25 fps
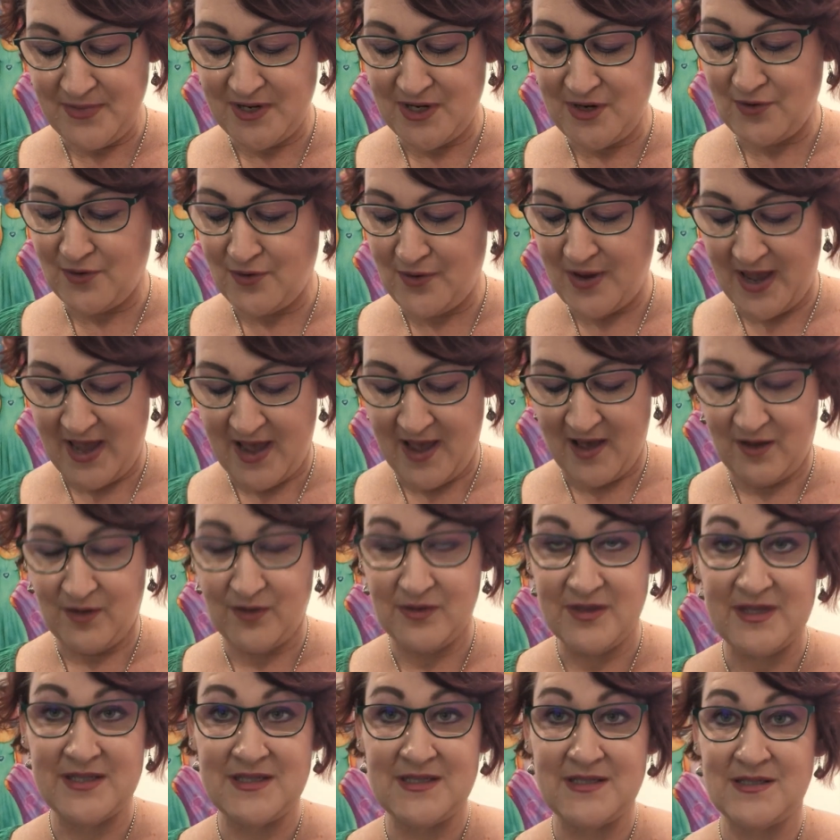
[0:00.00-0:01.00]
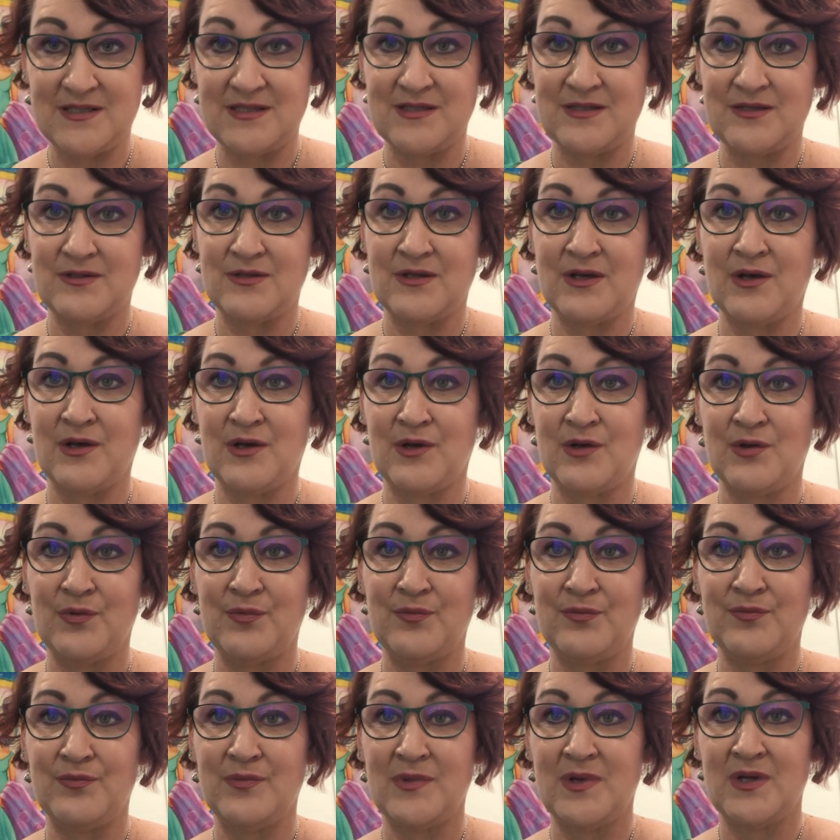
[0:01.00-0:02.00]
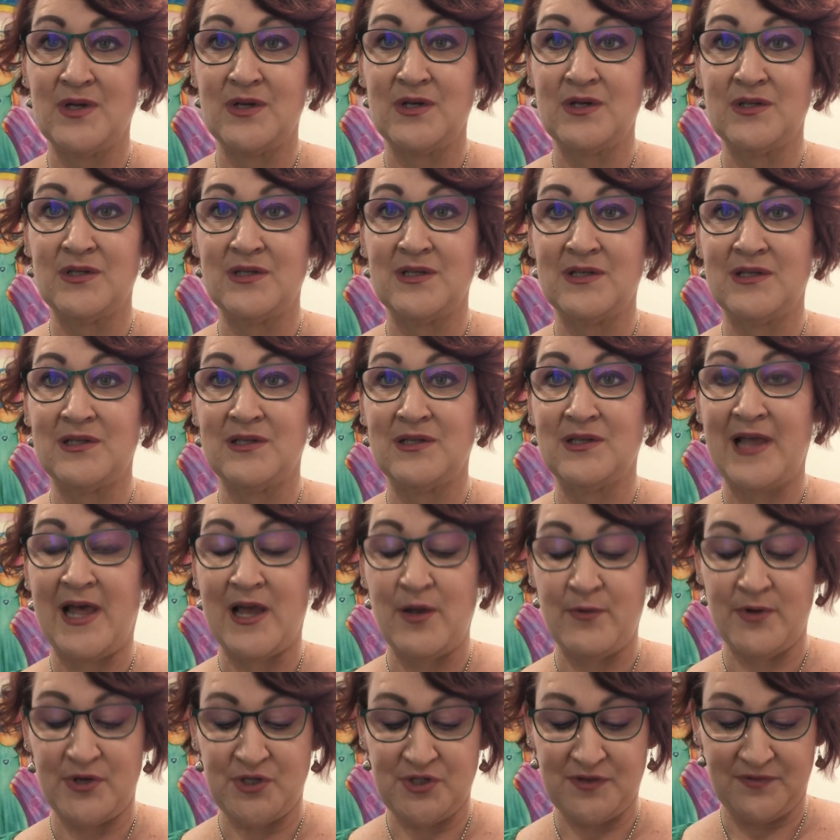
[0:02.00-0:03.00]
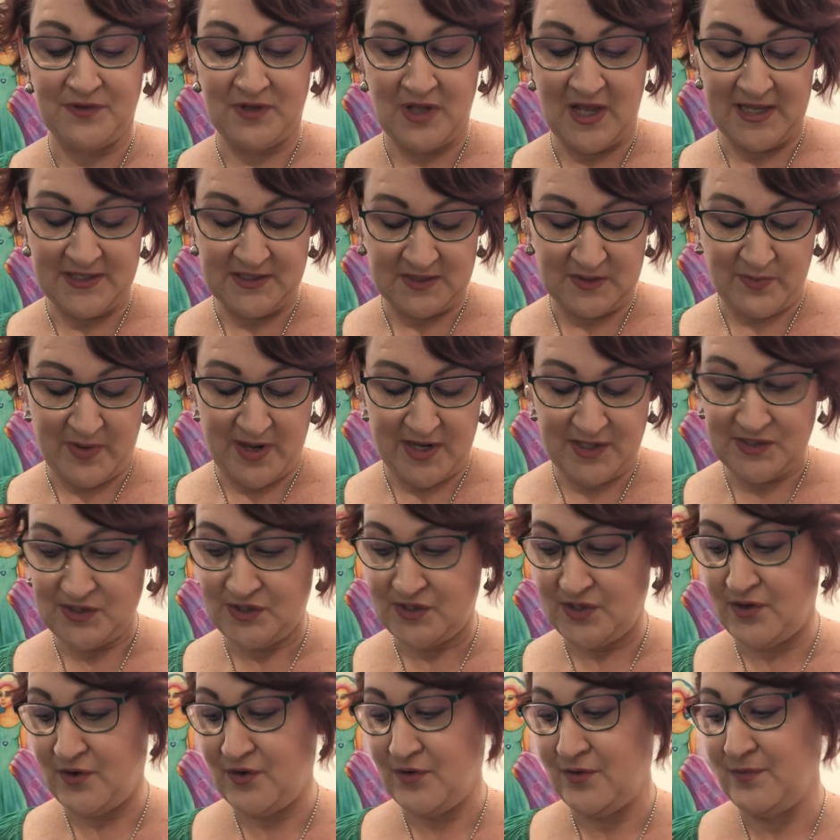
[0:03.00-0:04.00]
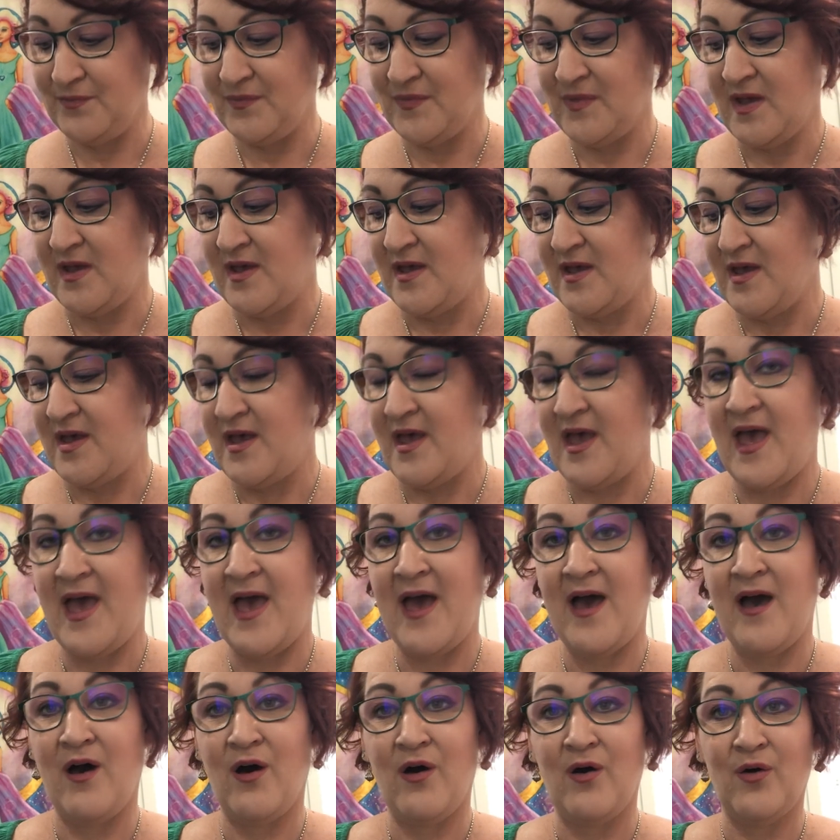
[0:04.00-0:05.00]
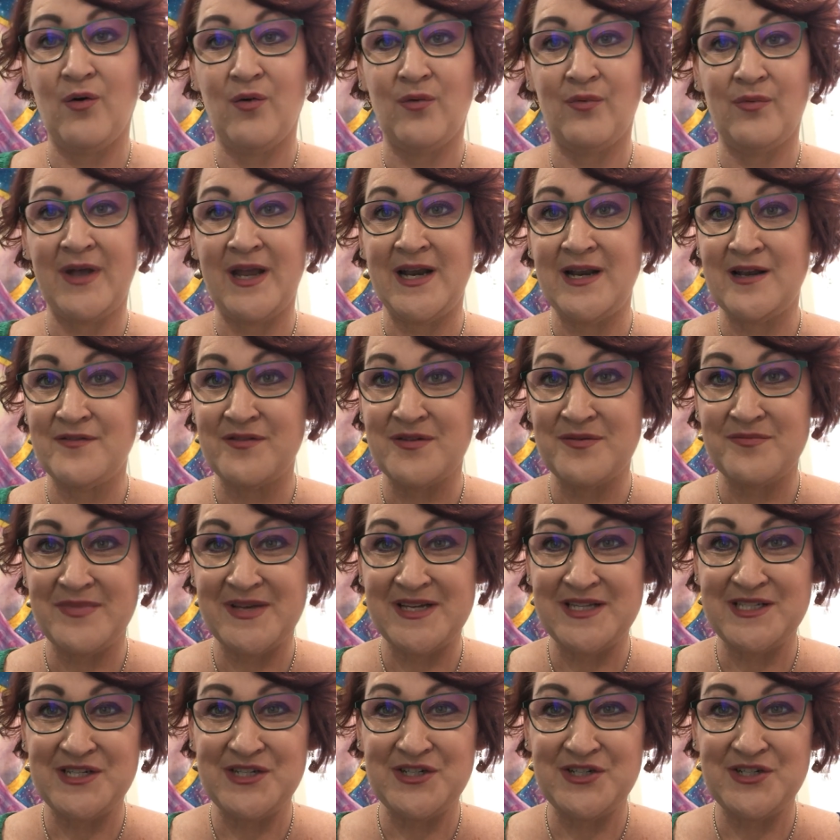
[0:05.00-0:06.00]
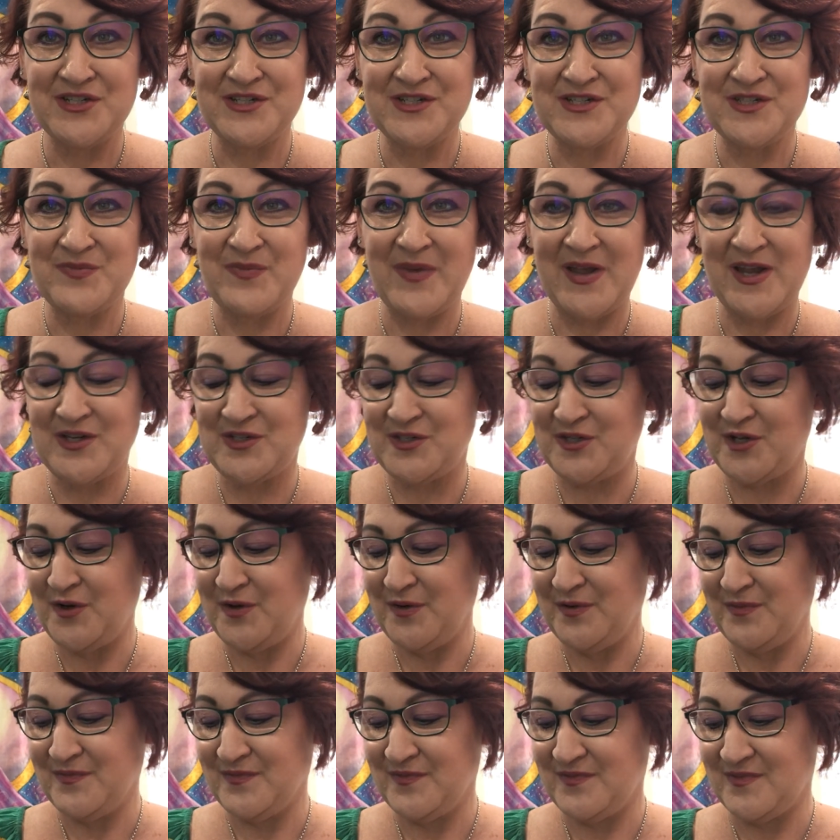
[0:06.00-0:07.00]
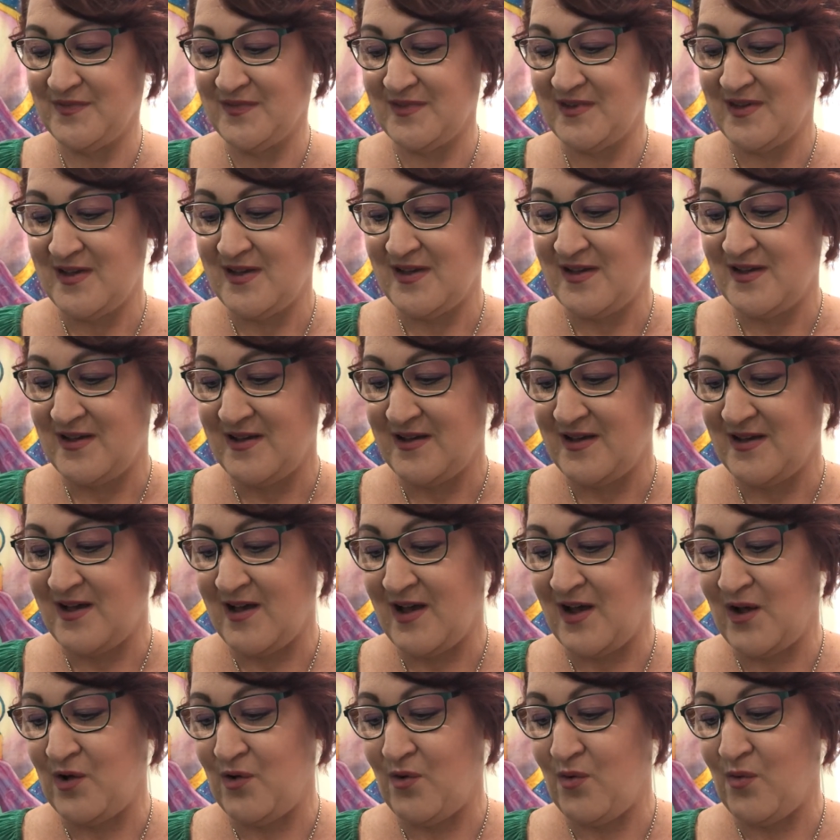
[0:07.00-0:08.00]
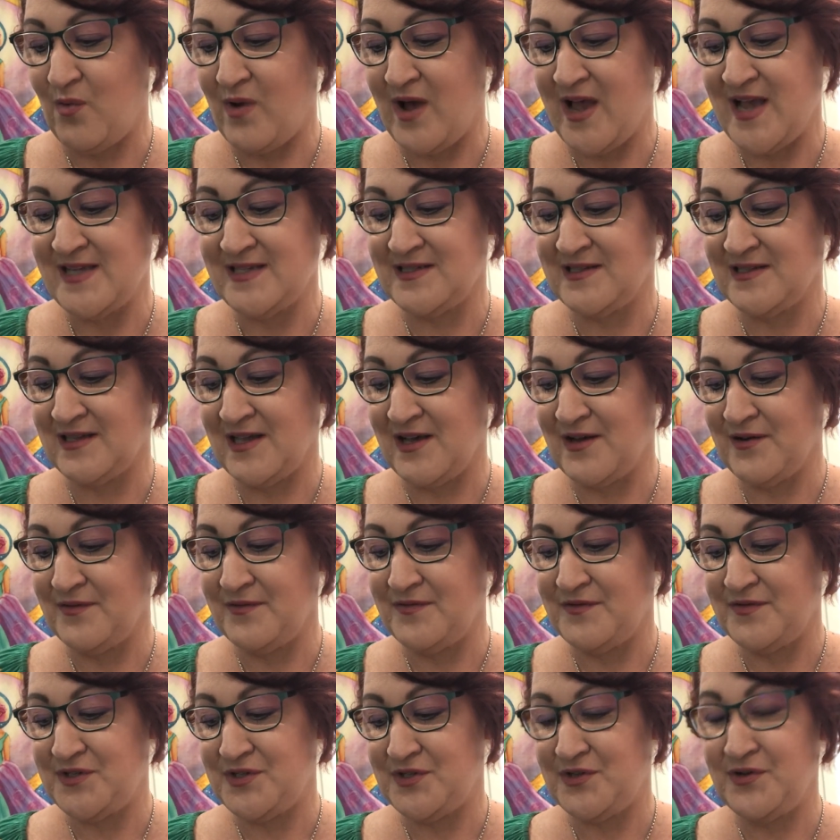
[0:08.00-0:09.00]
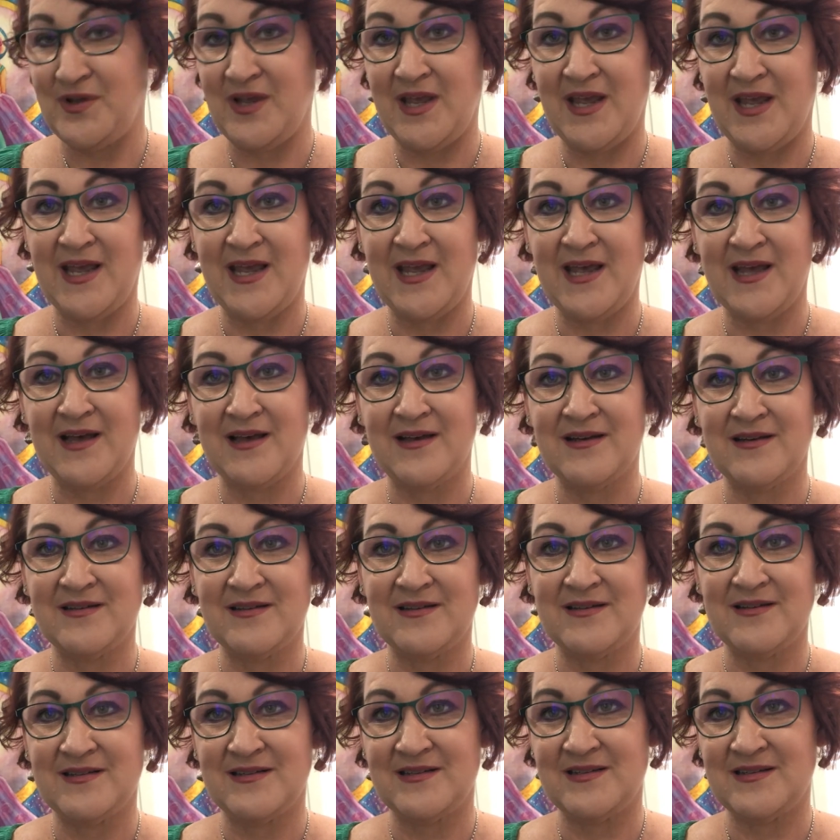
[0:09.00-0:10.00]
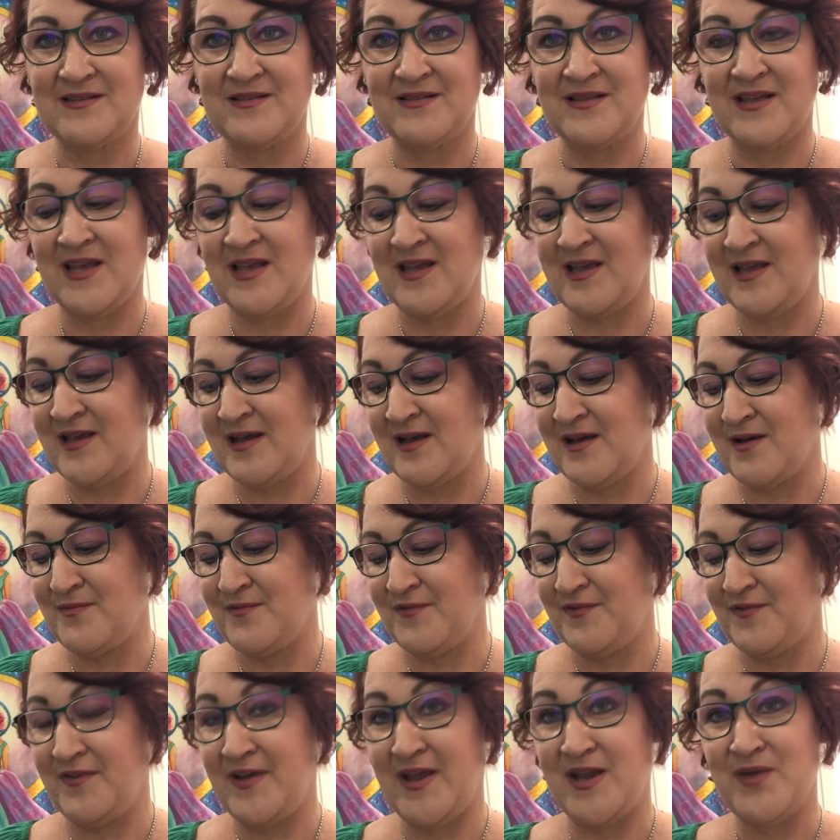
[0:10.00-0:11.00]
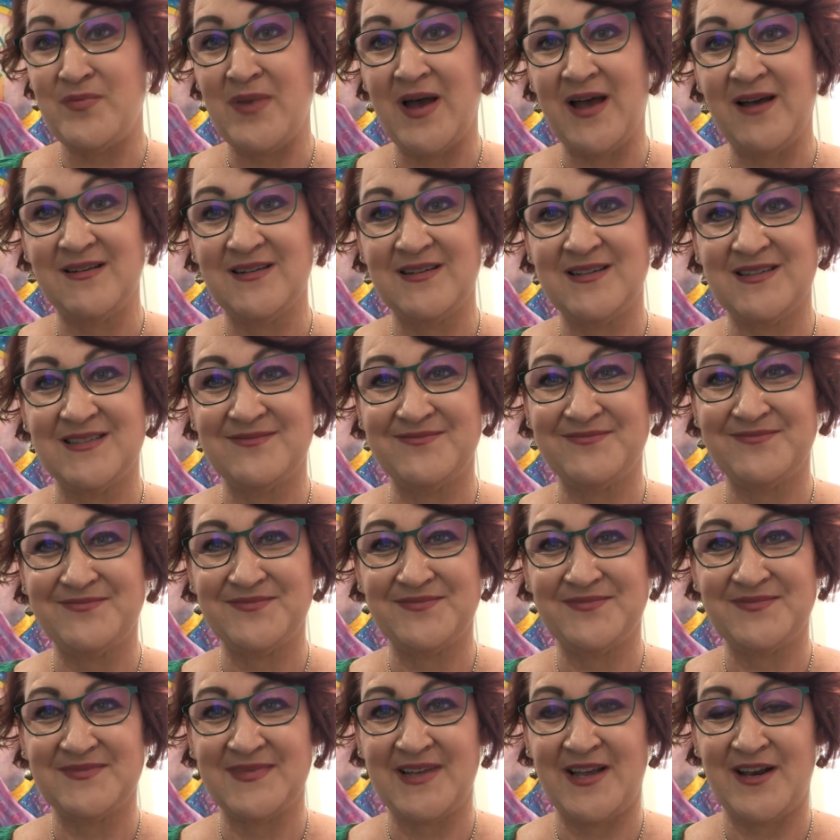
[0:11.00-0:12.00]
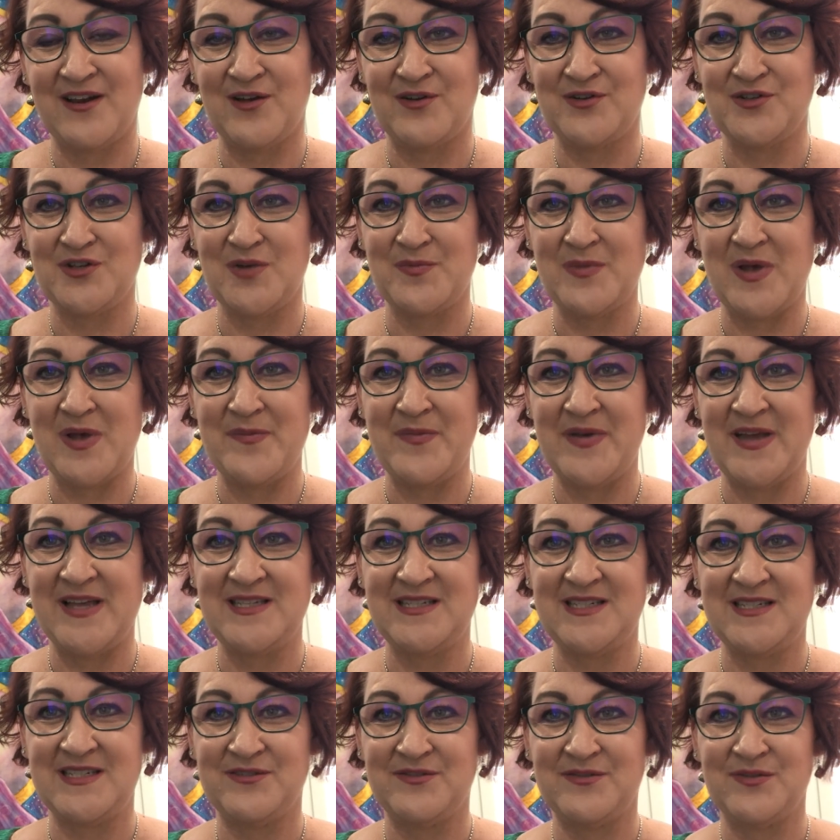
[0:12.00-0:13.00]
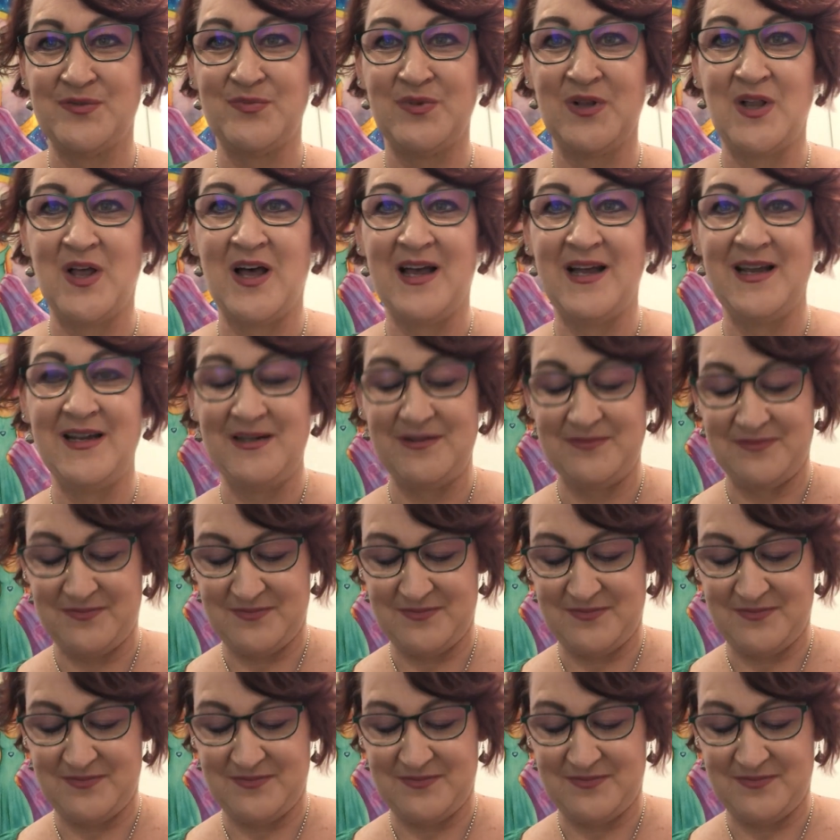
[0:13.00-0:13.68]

me know how this language of light speaks to you, how any of the messages speak to you. I always love to hear the feedback, and I'll do my best to reply.